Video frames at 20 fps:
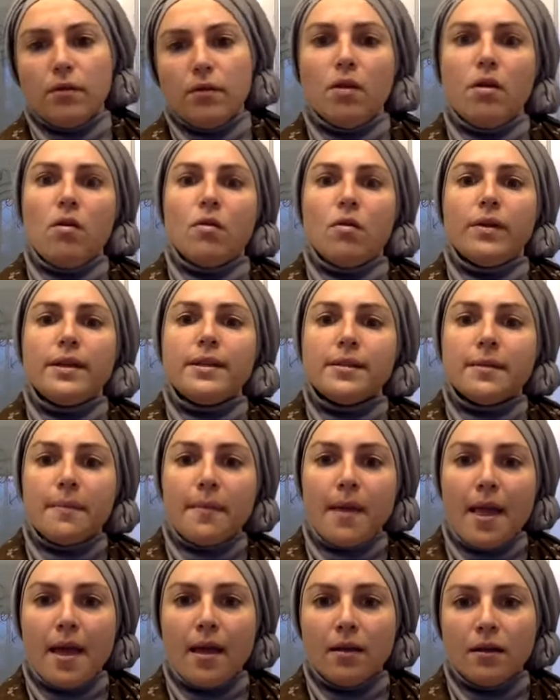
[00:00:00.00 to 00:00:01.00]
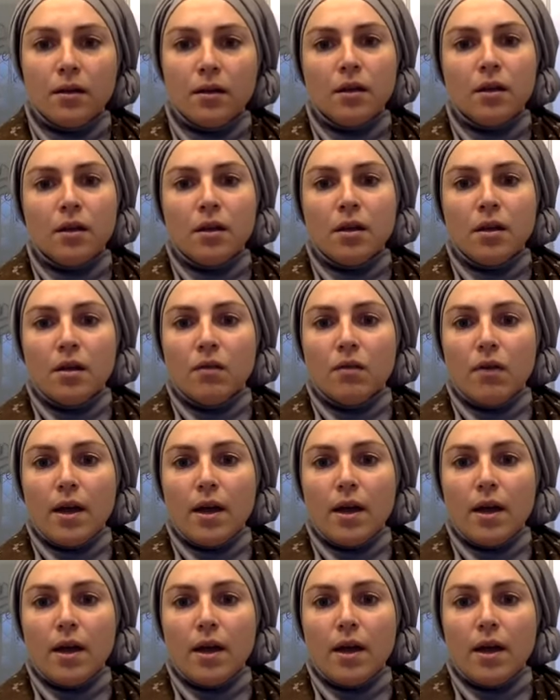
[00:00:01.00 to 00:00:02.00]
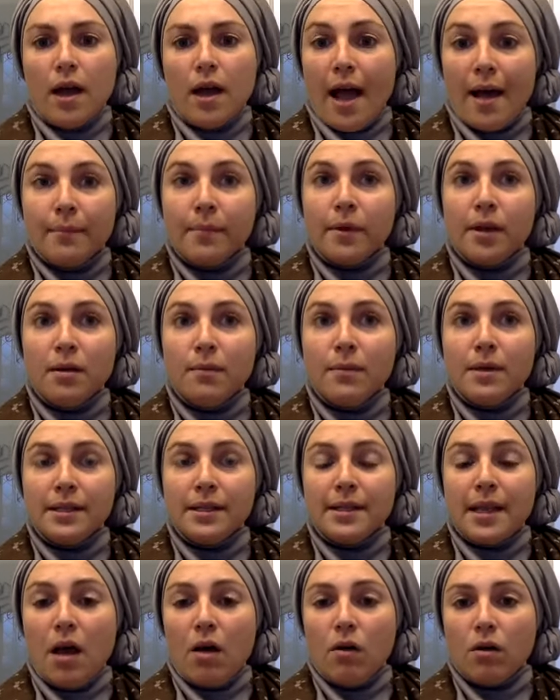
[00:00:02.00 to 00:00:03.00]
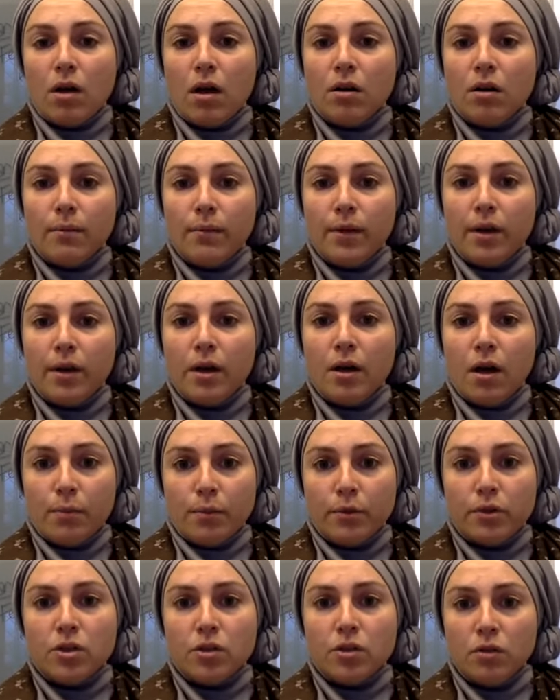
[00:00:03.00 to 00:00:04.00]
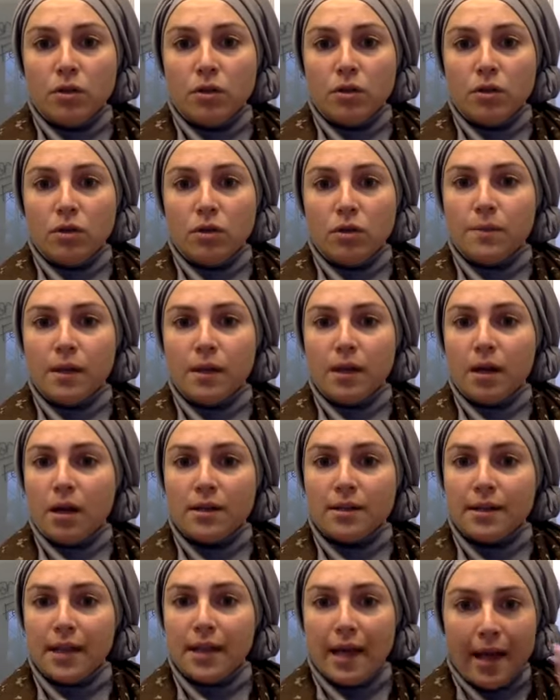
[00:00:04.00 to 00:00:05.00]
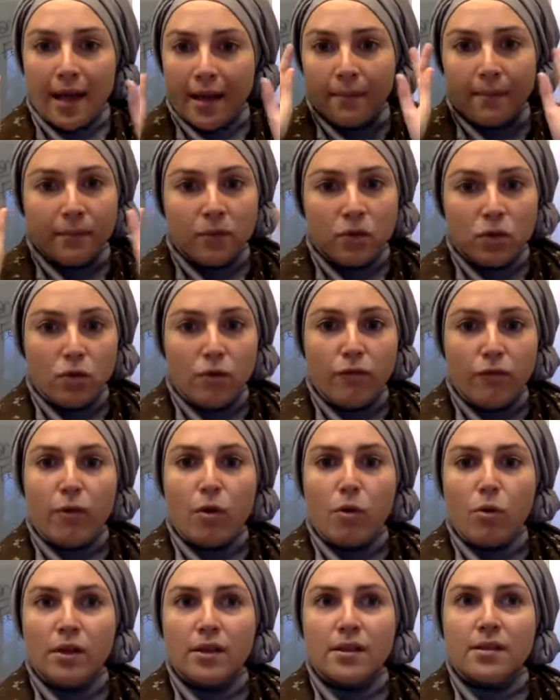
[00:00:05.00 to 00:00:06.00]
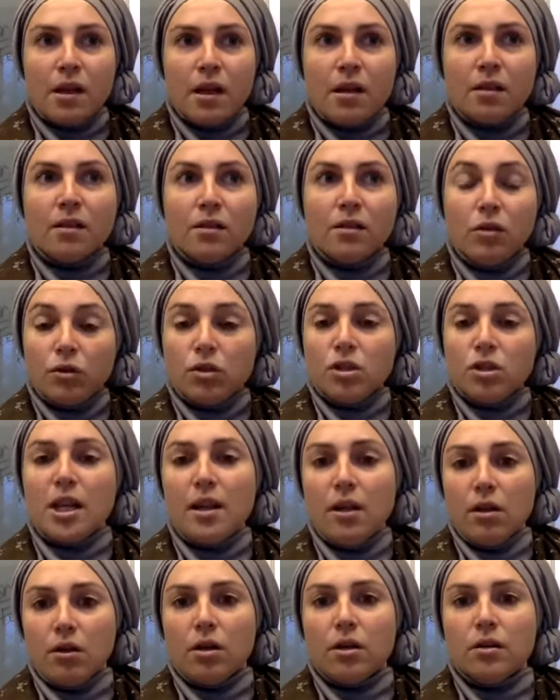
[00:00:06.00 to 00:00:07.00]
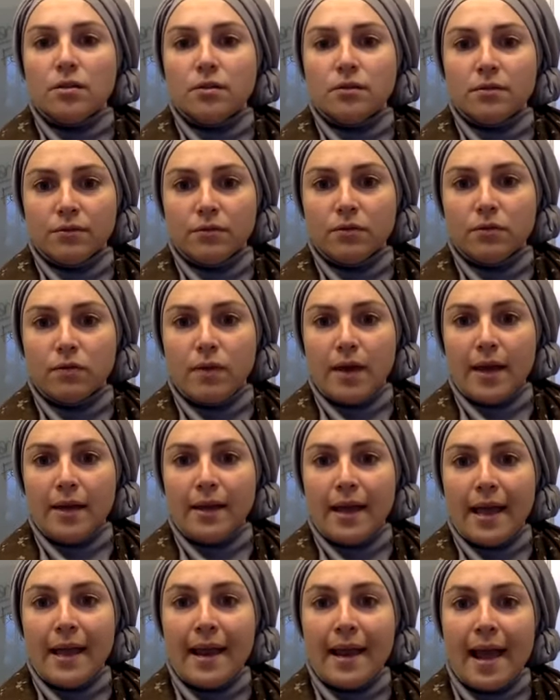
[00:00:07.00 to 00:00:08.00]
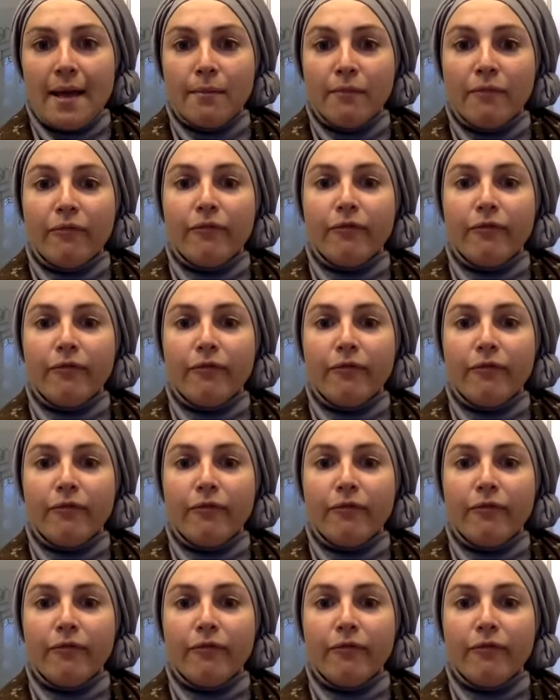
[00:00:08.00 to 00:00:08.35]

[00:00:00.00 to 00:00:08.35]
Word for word: no, he's a man, right? I'm gonna miss out on a big opportunity just because I'm too focused on your gender, right? Mm. And I'm